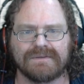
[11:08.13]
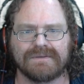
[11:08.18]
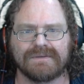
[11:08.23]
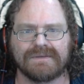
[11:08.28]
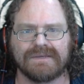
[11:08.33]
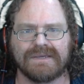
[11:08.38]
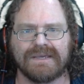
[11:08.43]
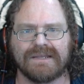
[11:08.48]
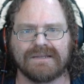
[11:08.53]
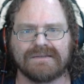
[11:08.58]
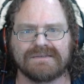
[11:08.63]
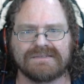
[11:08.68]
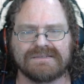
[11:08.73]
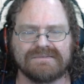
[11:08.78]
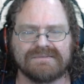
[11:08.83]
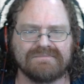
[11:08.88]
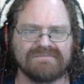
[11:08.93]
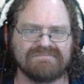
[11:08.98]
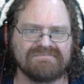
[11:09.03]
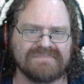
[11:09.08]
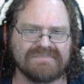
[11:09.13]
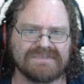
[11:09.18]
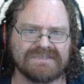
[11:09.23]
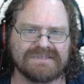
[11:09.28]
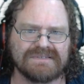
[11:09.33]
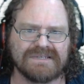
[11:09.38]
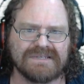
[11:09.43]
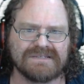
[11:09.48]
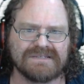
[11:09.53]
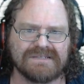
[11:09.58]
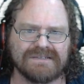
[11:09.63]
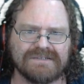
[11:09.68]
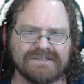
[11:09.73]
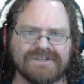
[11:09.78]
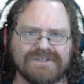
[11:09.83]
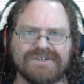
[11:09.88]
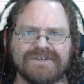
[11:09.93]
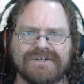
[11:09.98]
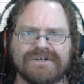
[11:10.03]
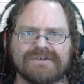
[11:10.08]
and it does a
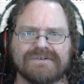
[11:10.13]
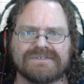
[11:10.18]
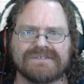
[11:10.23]
little note.